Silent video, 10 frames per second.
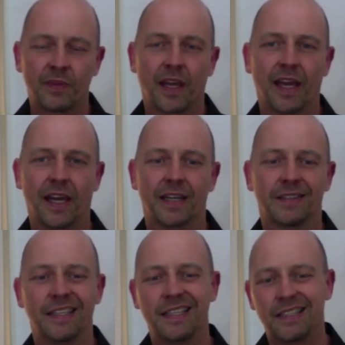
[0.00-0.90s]
And
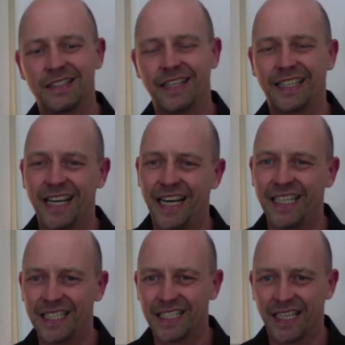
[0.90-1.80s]
it's
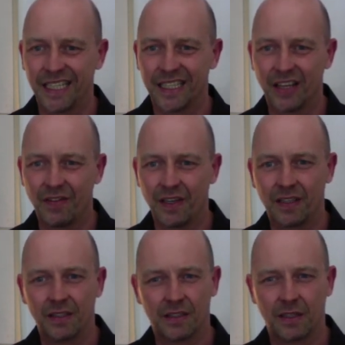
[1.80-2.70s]
kind of scientific.
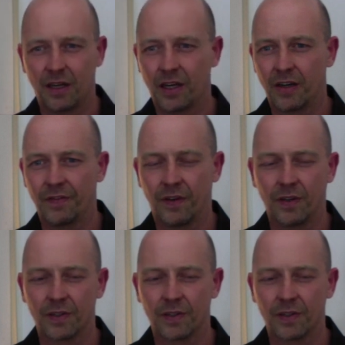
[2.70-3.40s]
He has a lot of